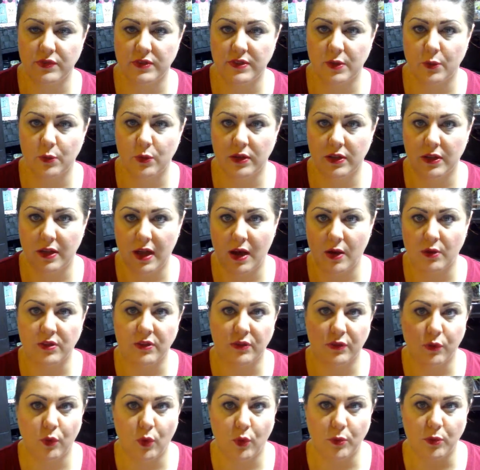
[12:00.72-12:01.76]
see how the
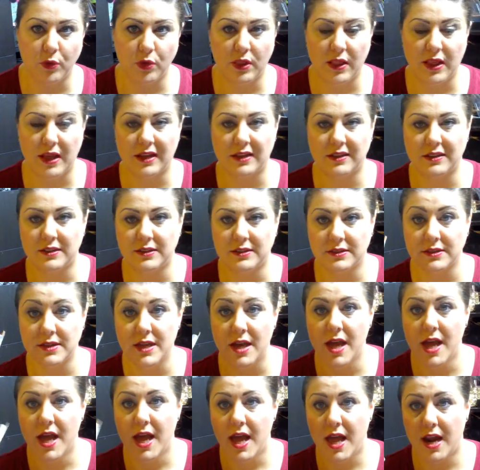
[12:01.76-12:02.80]
formula is,
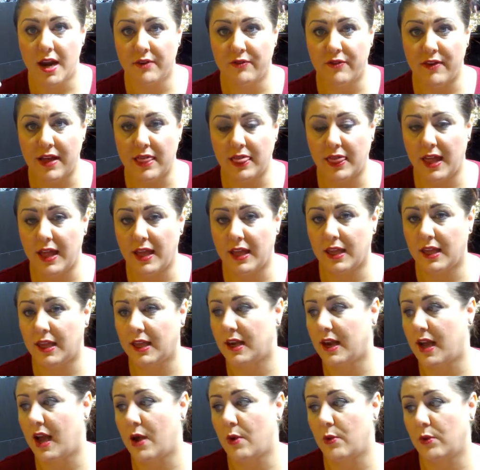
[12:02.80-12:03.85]
and if I like
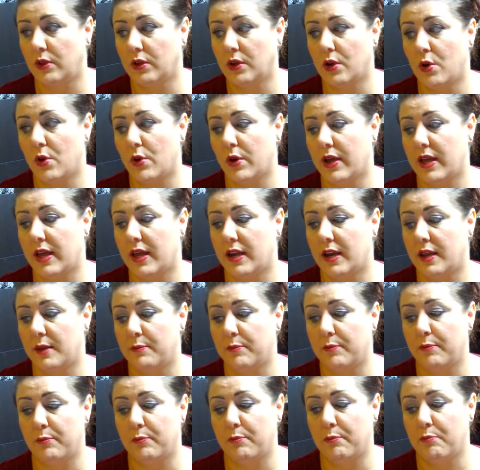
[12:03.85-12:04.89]
it, I will go ahead and
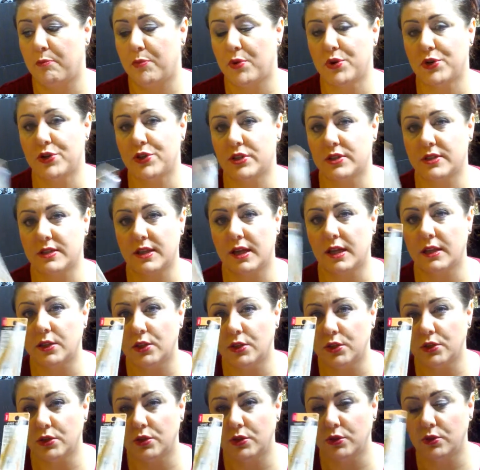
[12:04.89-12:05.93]
purchase the
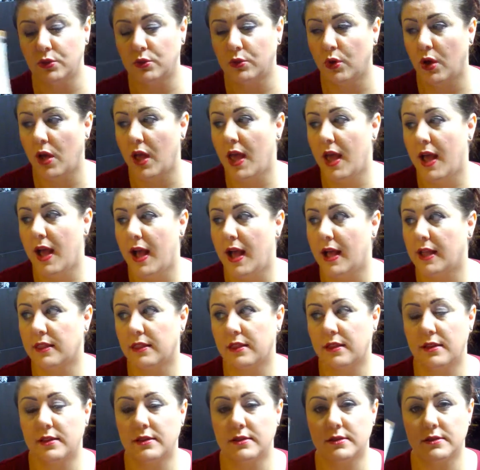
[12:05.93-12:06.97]
other 2. And
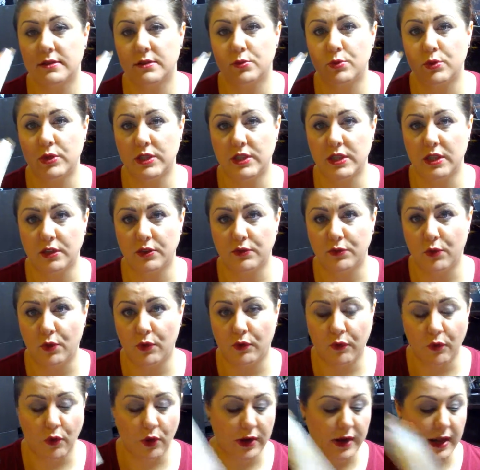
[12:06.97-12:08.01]
this retails for
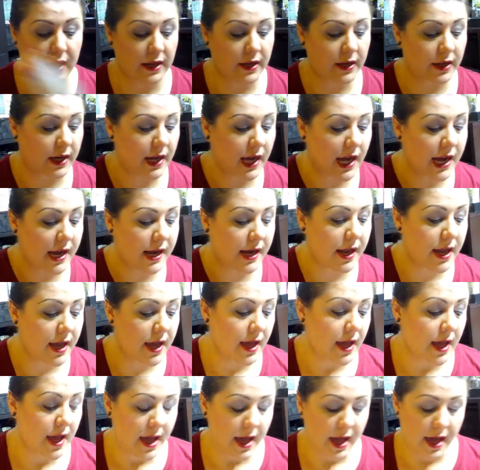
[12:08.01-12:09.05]
$4.99.
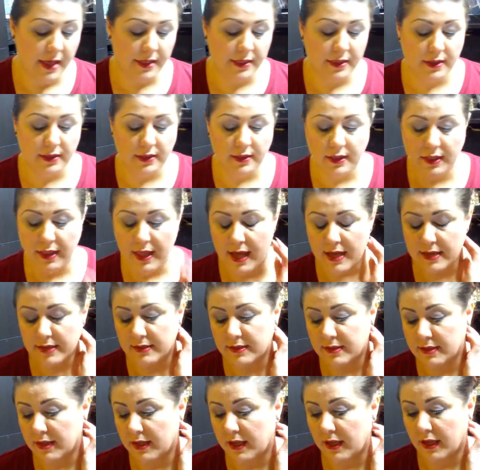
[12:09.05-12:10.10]
And then the
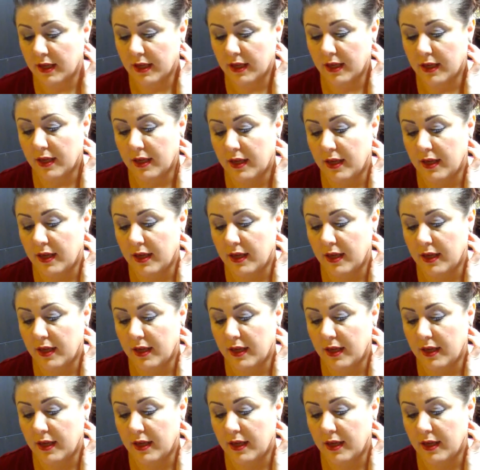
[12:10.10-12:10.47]
last thing